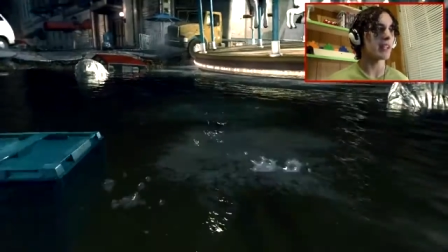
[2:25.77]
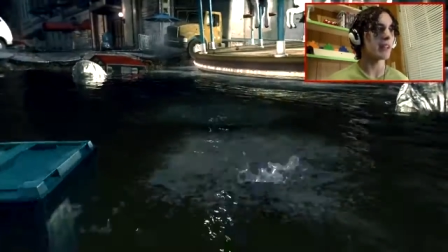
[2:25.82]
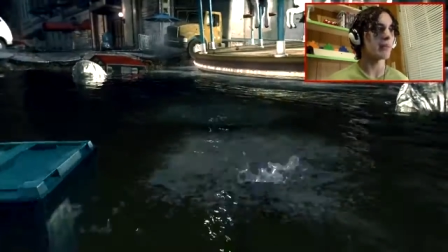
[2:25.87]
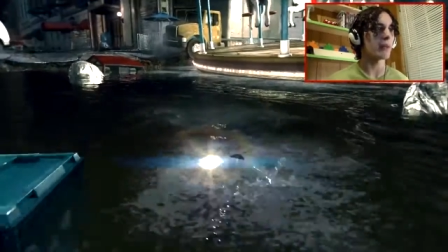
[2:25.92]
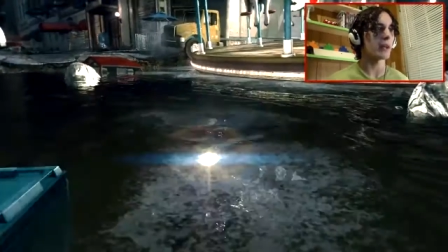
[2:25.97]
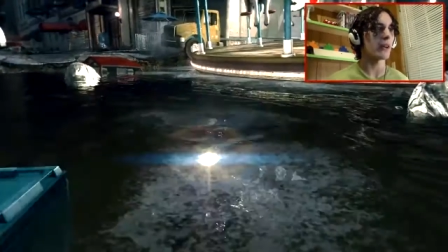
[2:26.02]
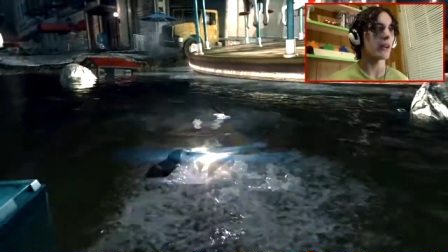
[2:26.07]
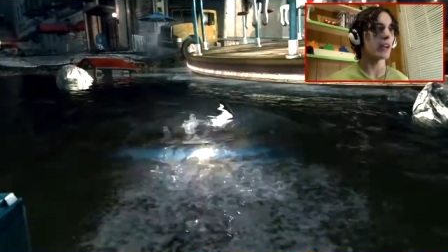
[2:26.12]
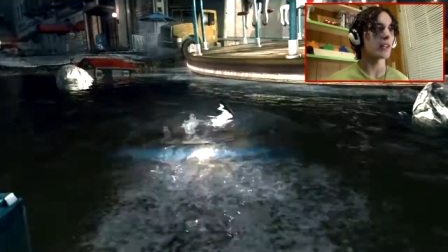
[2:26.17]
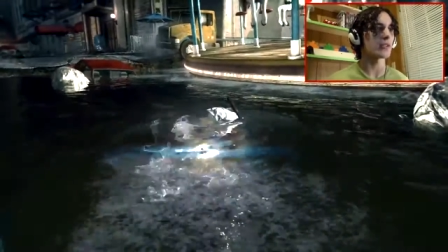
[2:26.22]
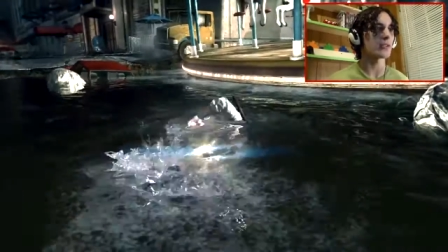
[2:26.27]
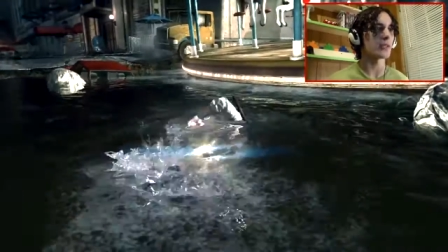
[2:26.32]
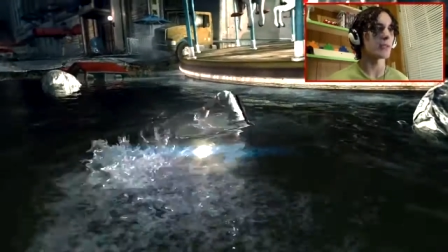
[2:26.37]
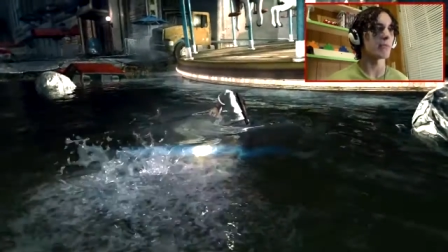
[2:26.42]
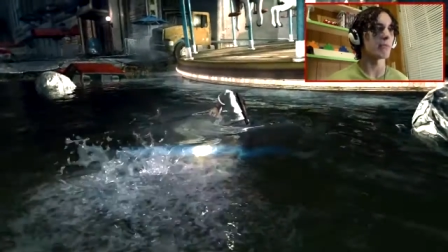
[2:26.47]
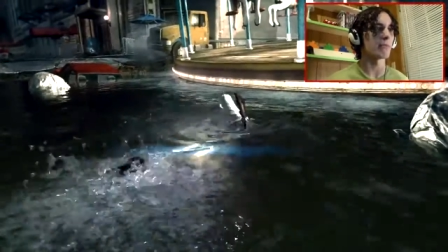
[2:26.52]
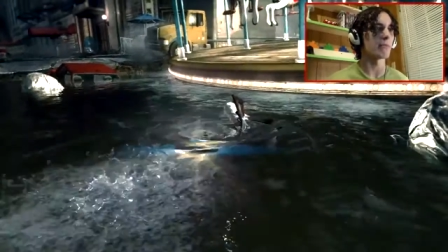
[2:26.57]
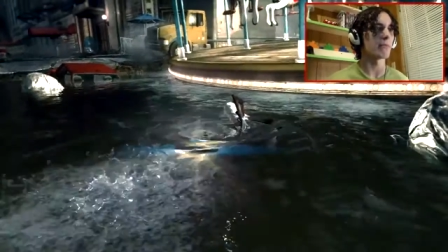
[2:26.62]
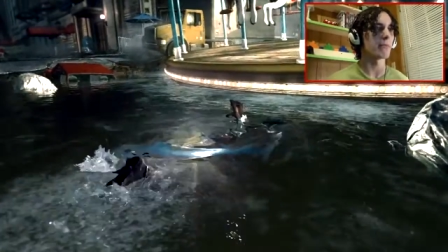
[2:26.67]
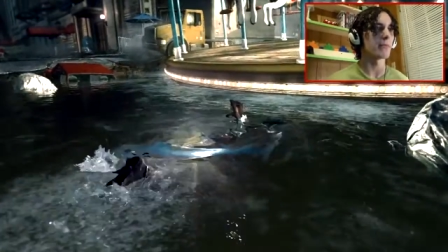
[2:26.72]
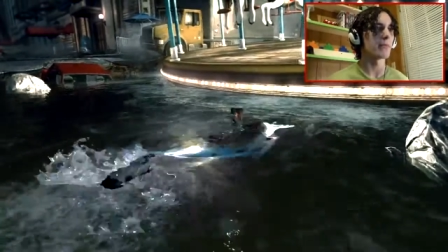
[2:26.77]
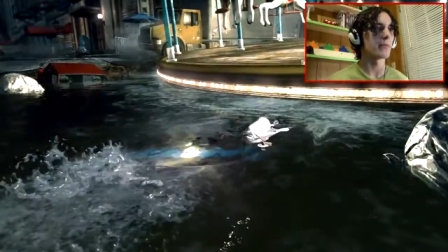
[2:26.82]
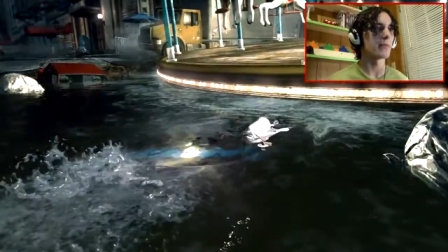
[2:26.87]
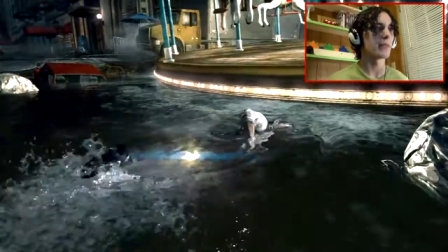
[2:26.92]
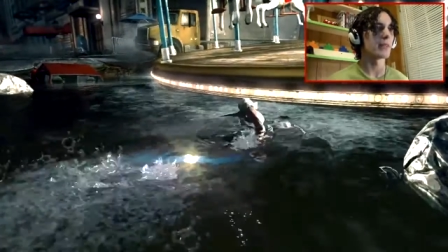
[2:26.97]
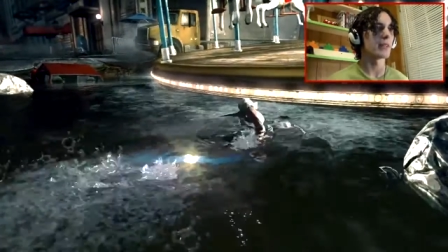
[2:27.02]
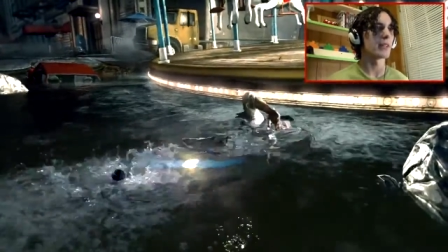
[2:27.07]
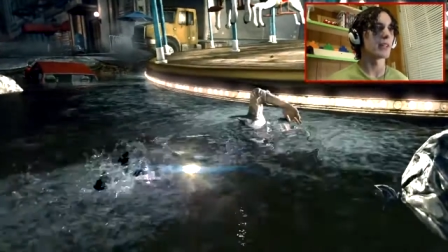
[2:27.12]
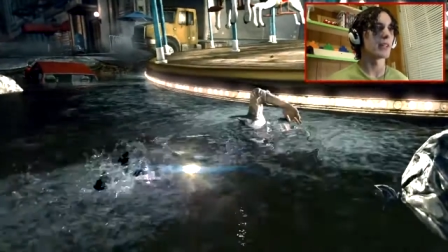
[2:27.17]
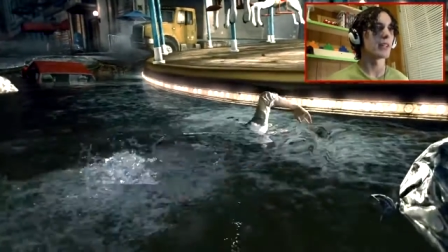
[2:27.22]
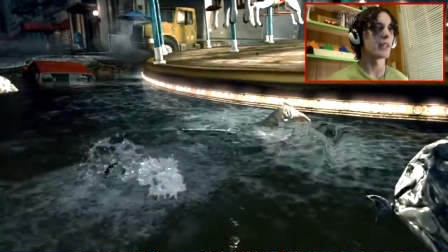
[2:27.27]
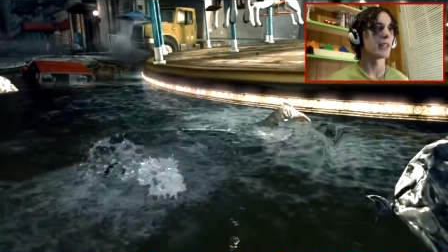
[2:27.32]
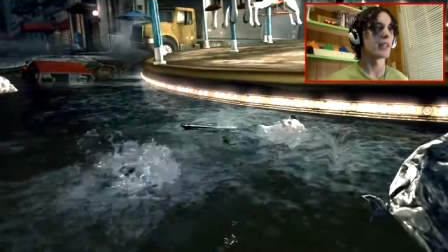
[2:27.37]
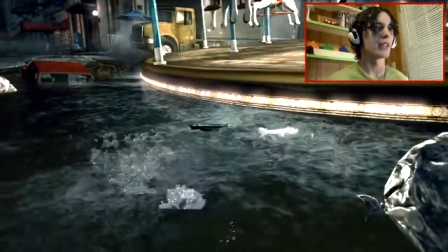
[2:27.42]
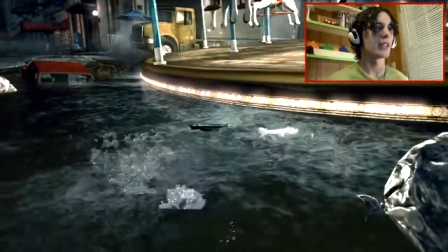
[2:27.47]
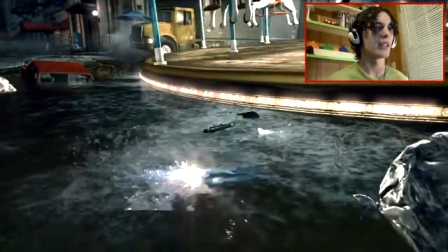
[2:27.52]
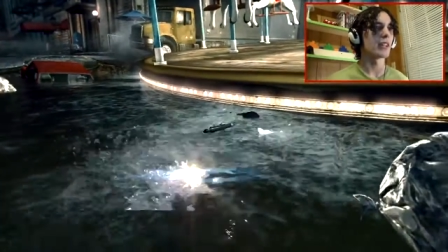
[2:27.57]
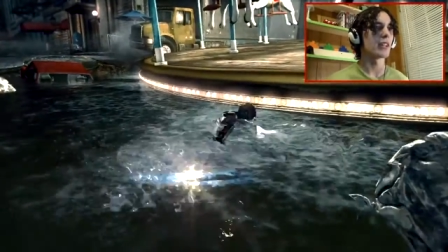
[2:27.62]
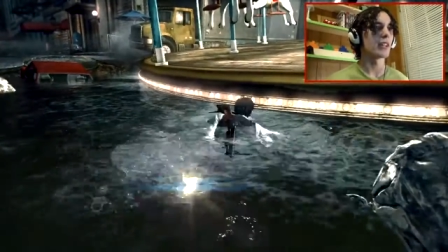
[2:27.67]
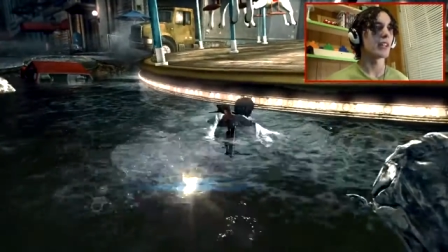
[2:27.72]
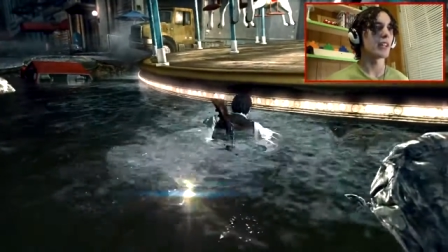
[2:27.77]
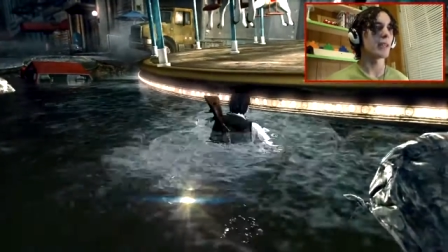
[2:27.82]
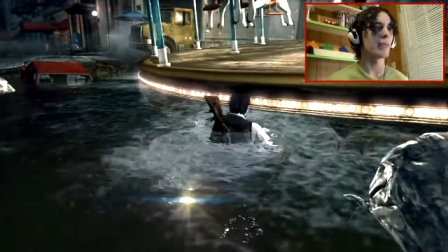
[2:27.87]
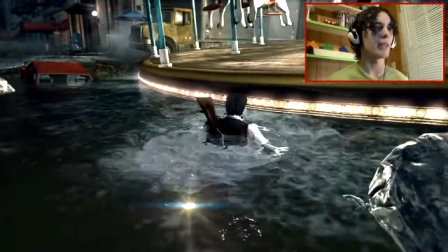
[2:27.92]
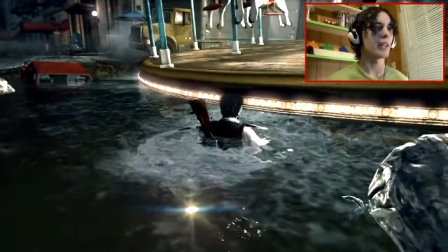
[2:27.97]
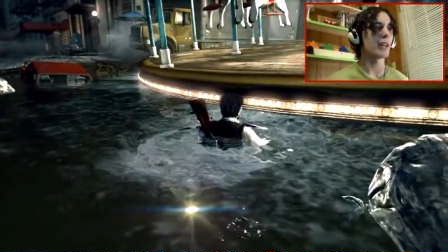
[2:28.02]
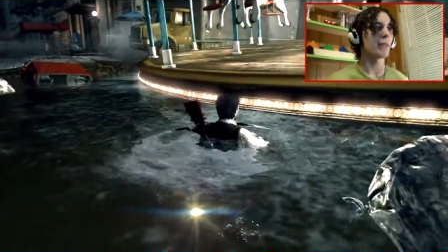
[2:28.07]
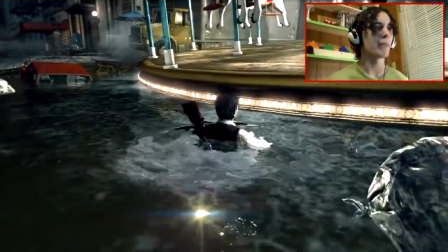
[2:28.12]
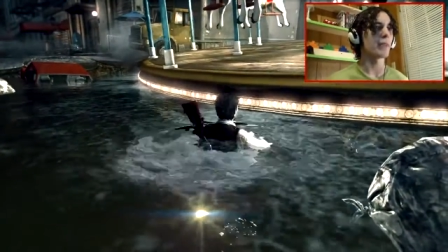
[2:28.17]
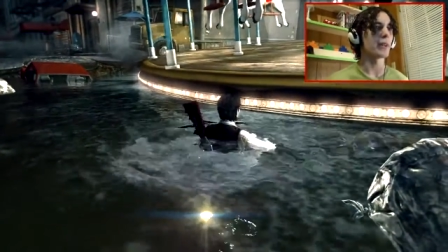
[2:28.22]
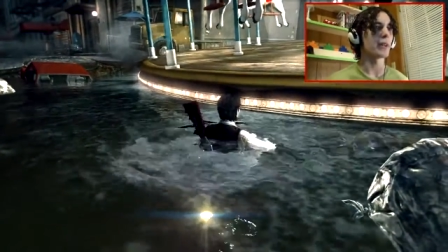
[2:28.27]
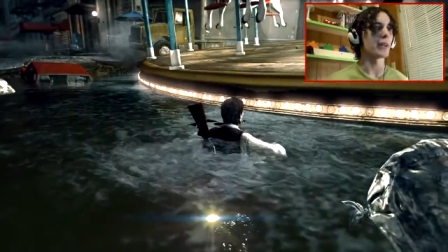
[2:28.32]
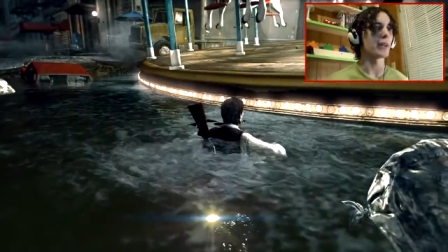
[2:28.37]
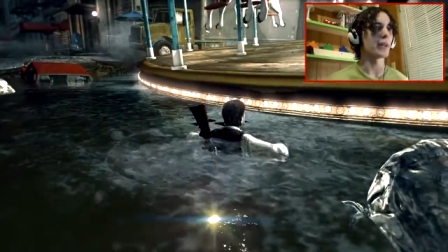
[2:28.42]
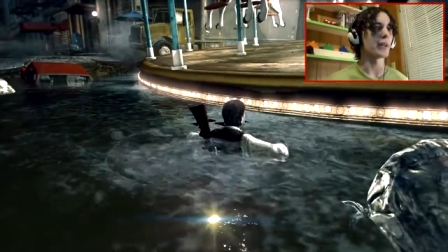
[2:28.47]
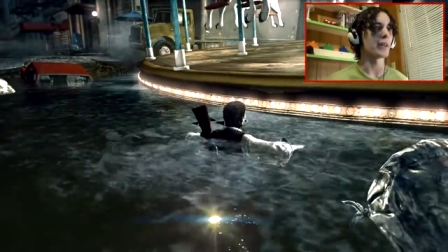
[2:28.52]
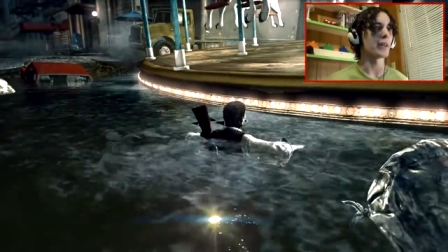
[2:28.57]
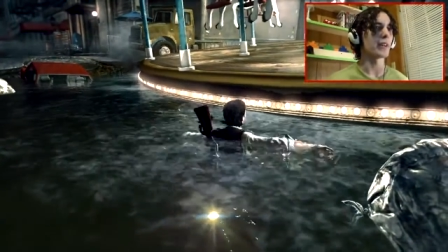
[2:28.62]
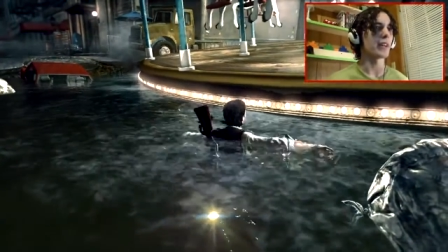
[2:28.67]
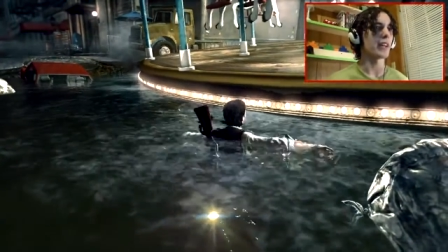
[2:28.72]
That'd be awesome. Let me up here.